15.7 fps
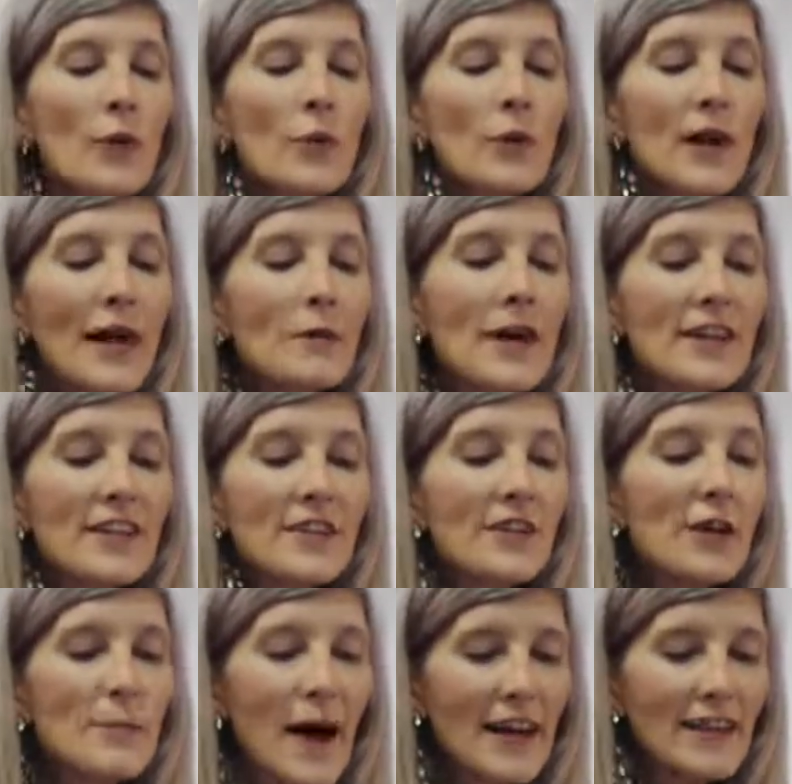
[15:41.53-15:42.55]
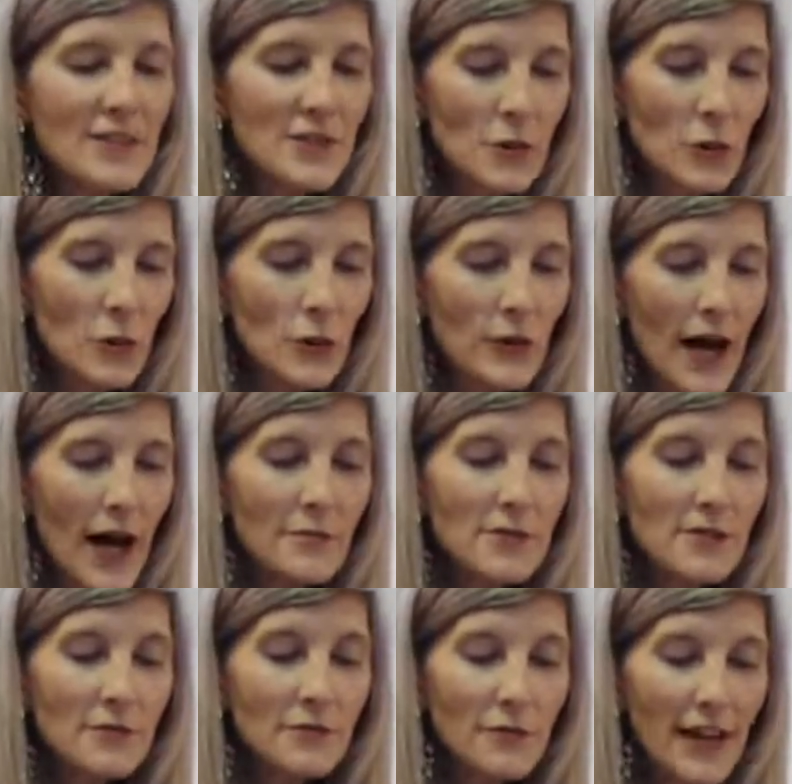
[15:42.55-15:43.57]
When I wanted to go back to school, I
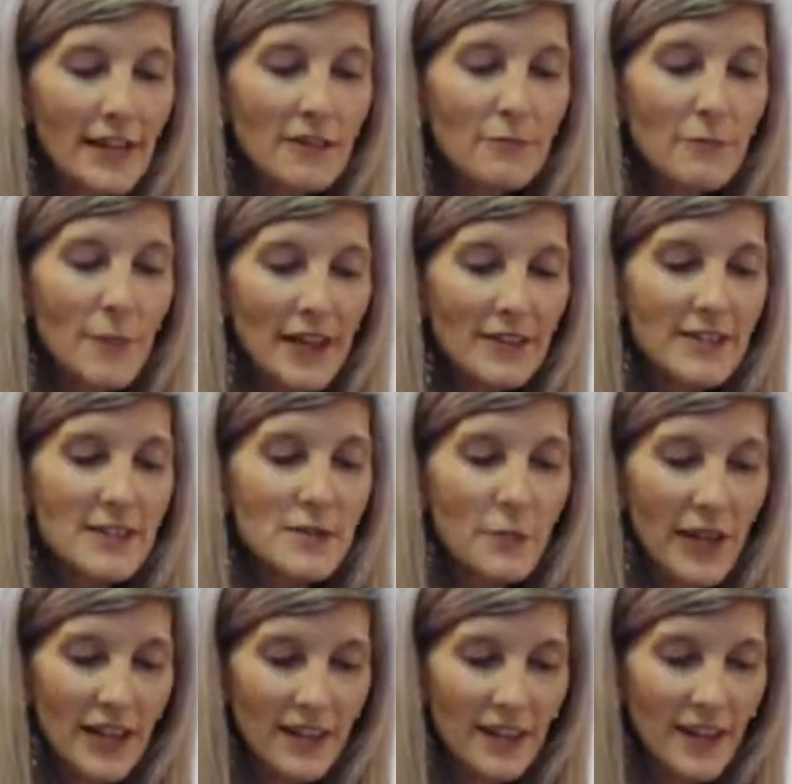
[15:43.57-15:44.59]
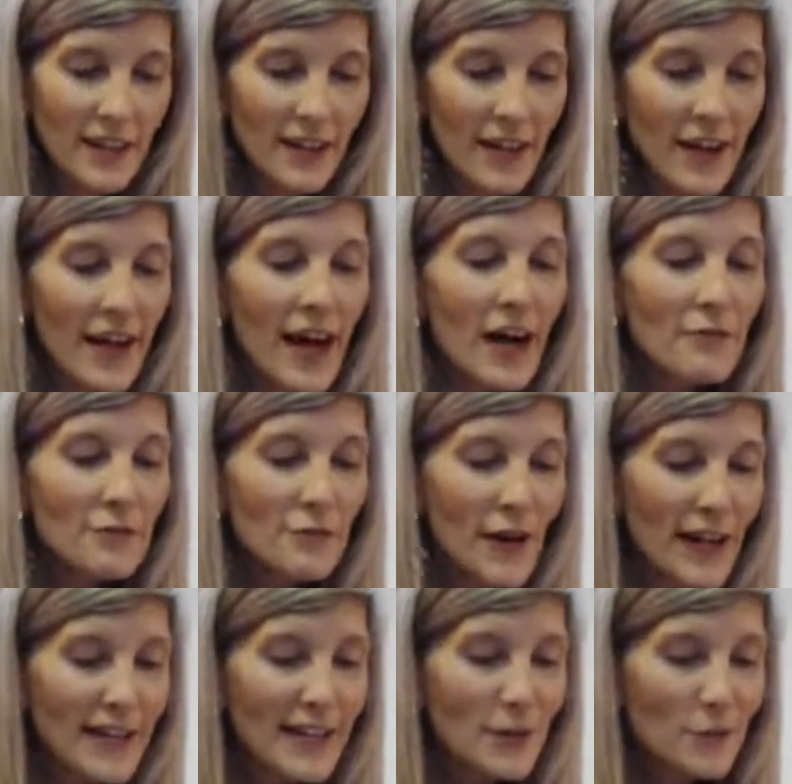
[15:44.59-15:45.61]
was afraid of Bela's opinion,
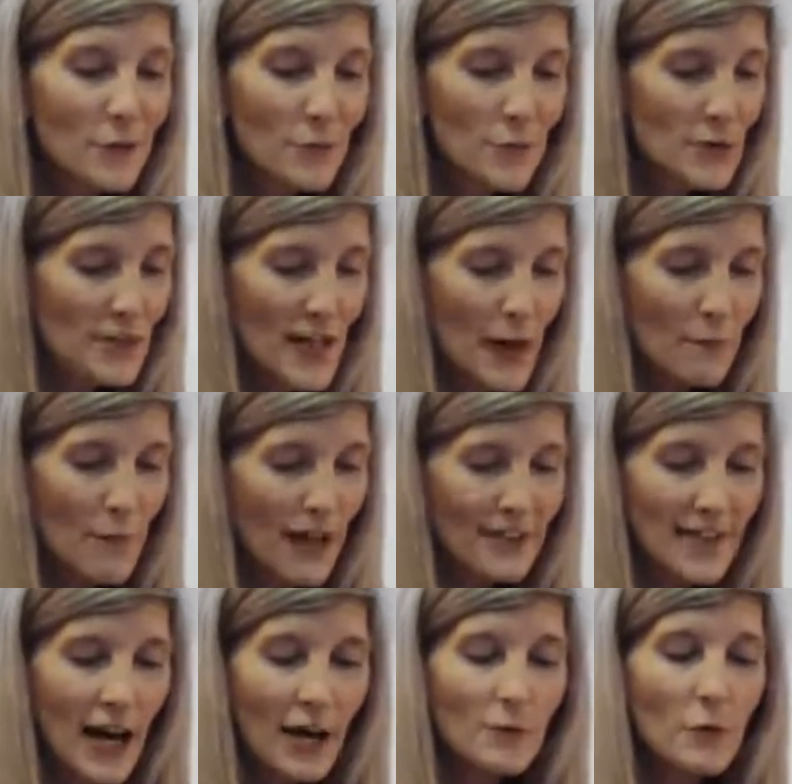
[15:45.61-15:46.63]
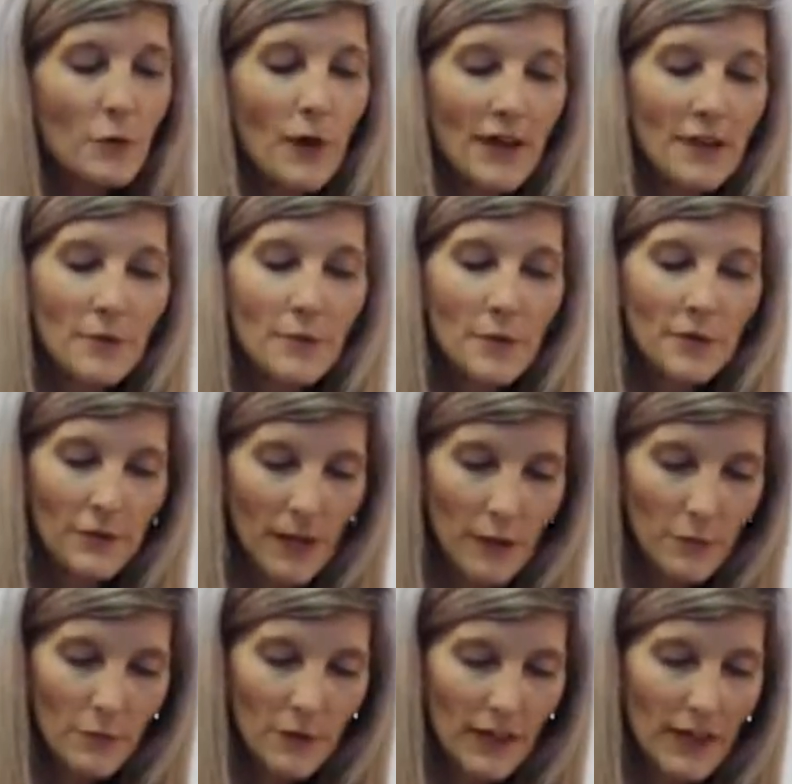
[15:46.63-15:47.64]
afraid he would resent my time away from the
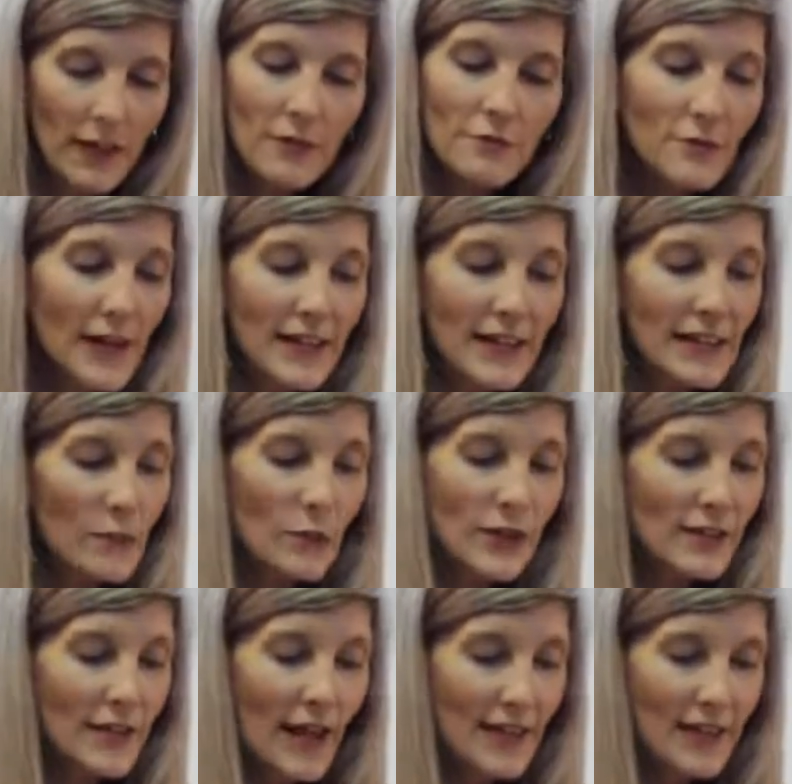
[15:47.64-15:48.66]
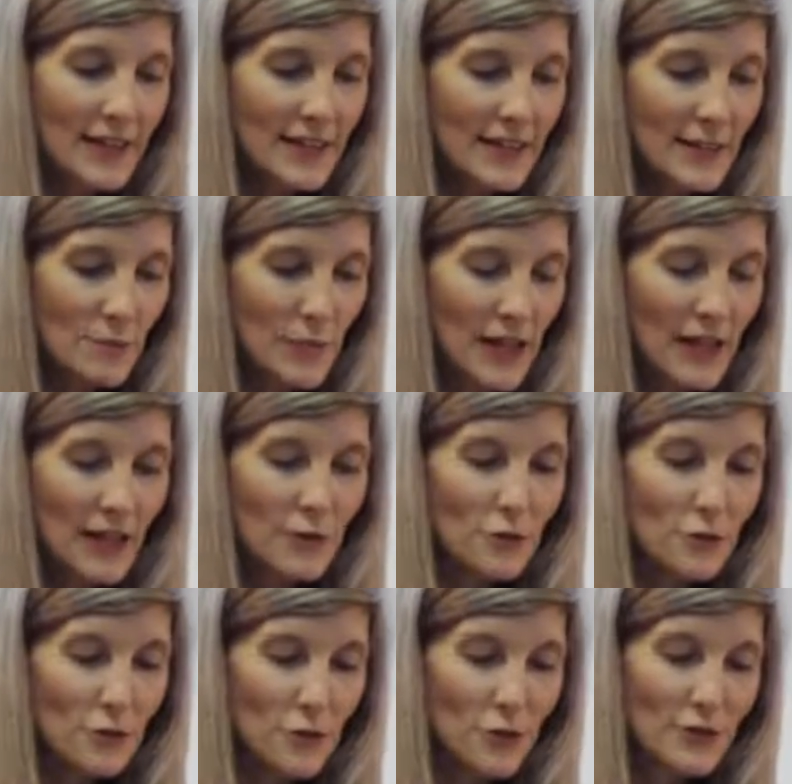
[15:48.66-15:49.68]
family, afraid he wouldn't like us being
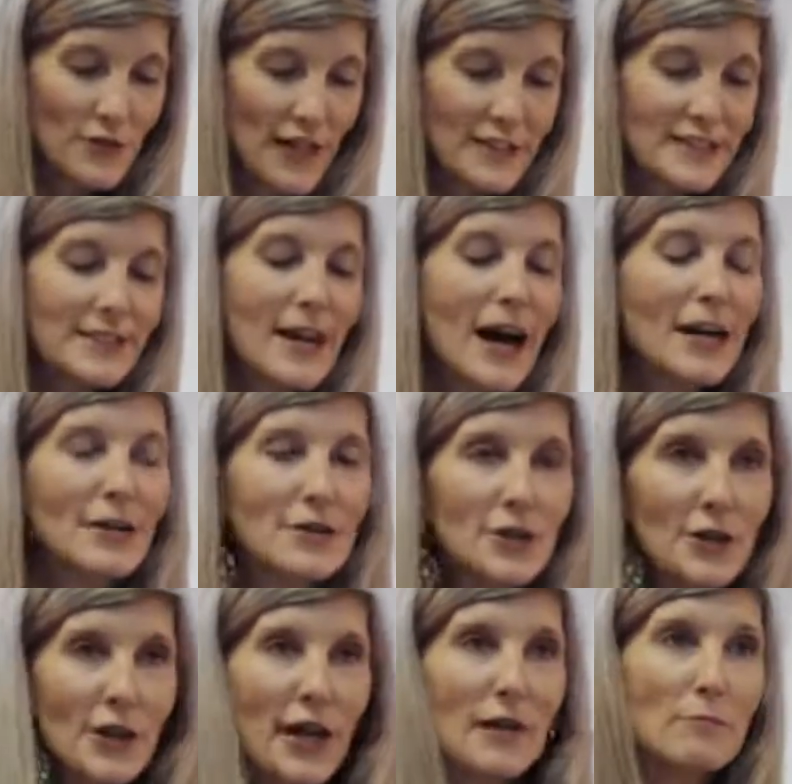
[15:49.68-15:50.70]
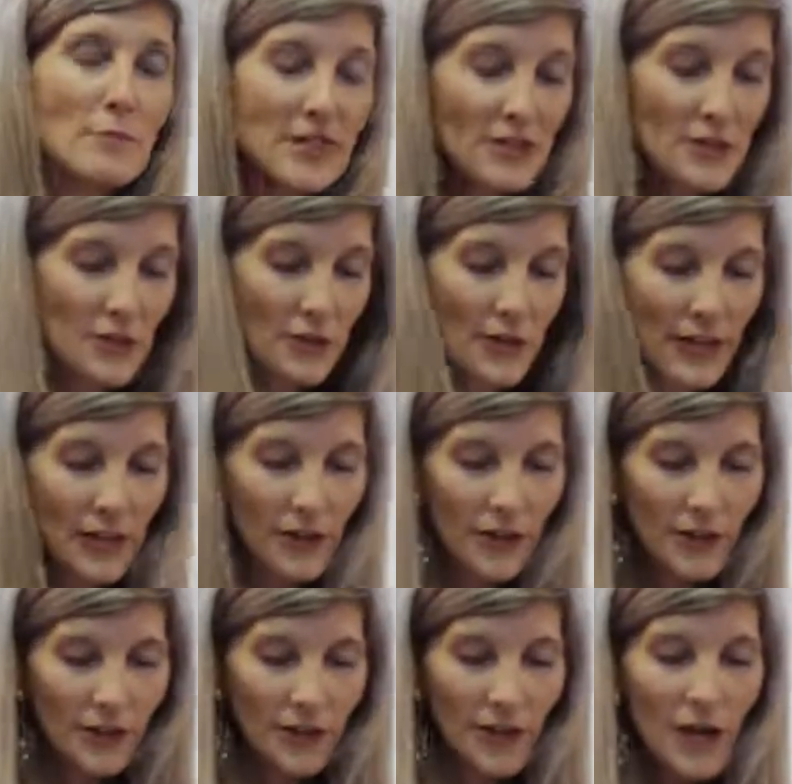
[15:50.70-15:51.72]
introduced as Dr. and Mr.
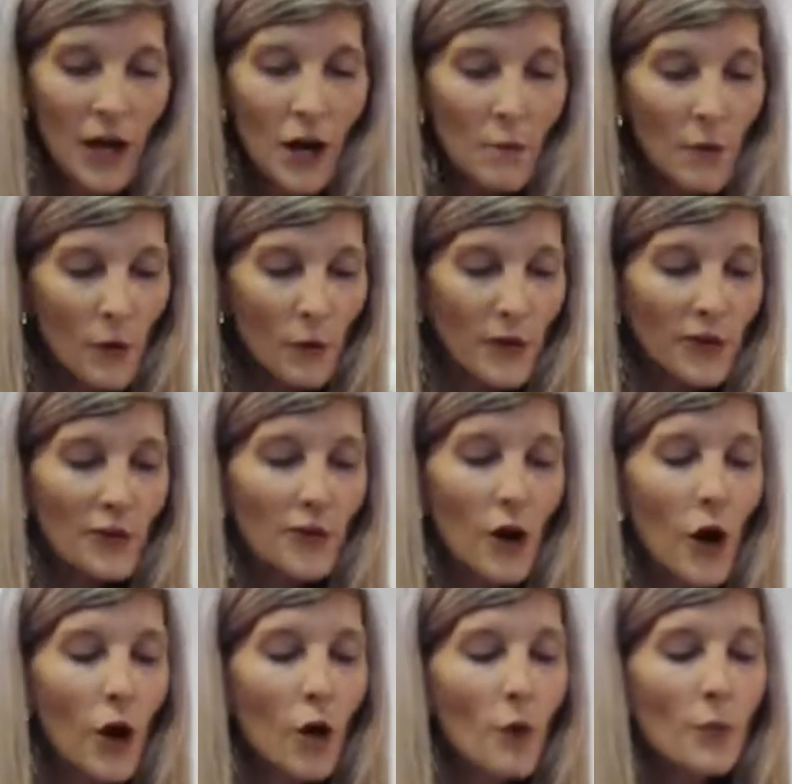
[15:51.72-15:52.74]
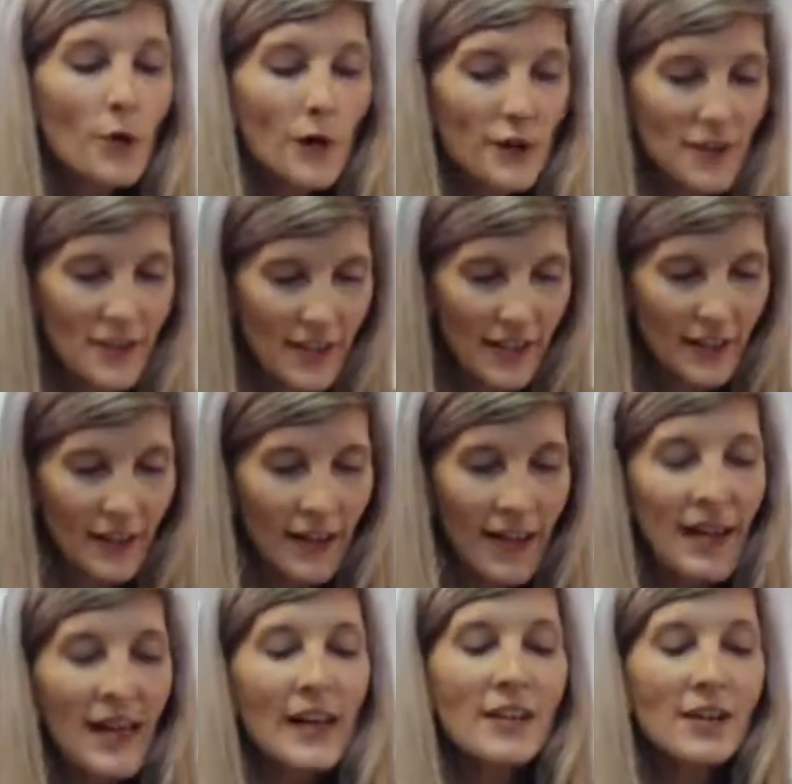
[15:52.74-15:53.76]
Eager. But when you're a whole person,
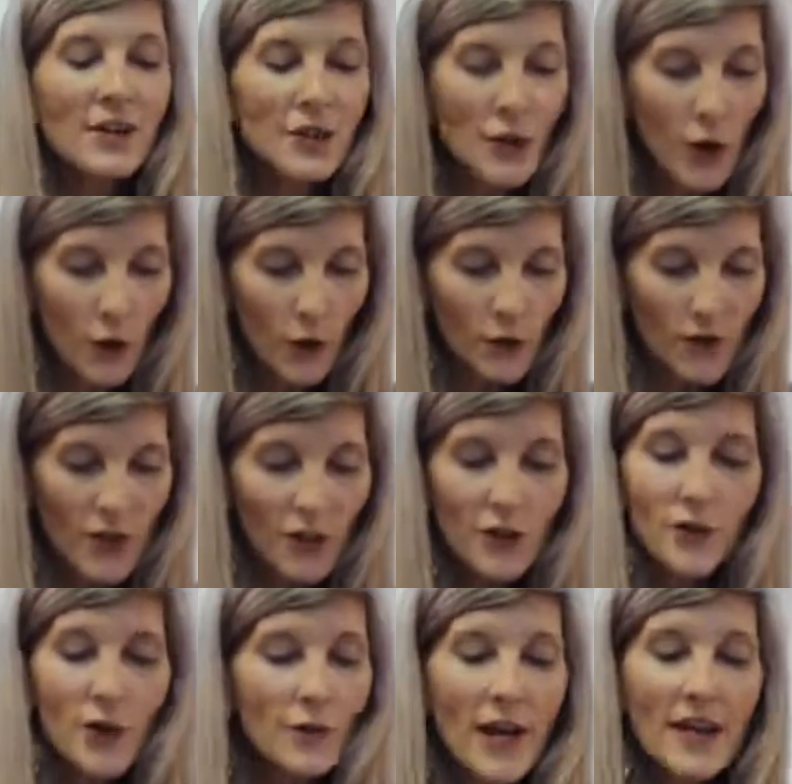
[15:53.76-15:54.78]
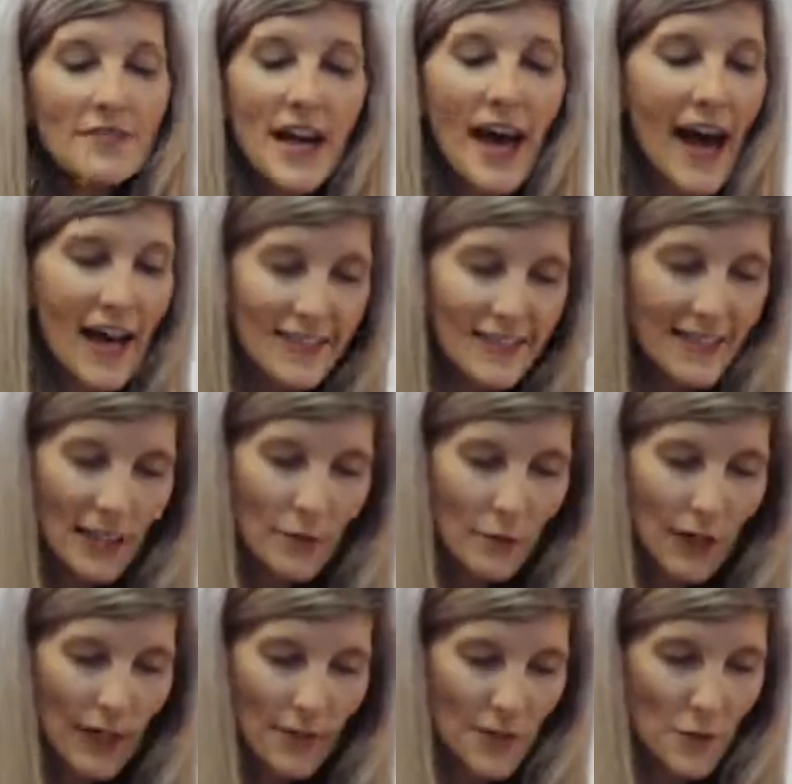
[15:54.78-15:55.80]
an adult, you don't have to ask
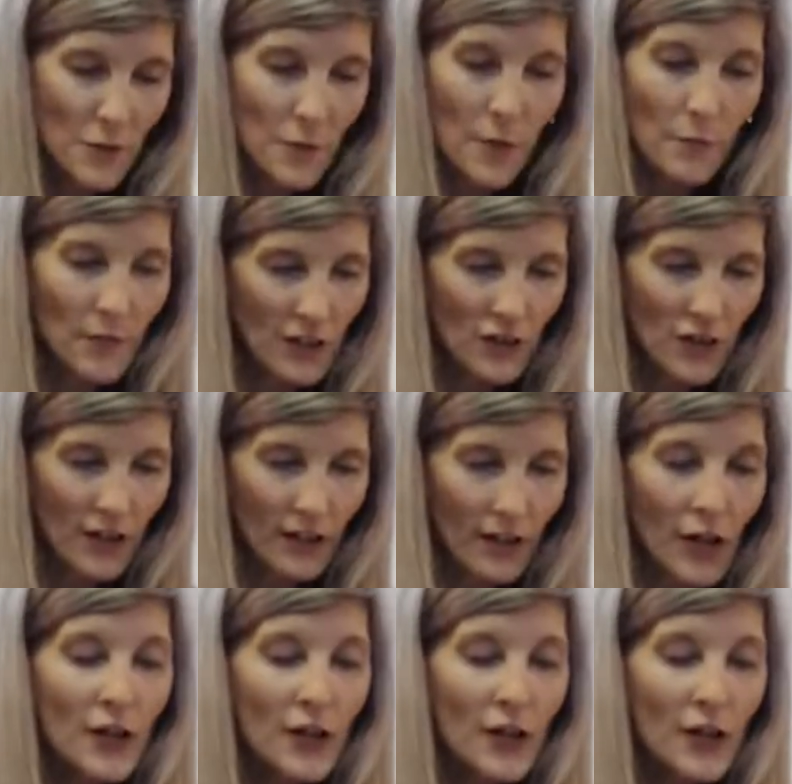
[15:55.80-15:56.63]
anyone else's permission.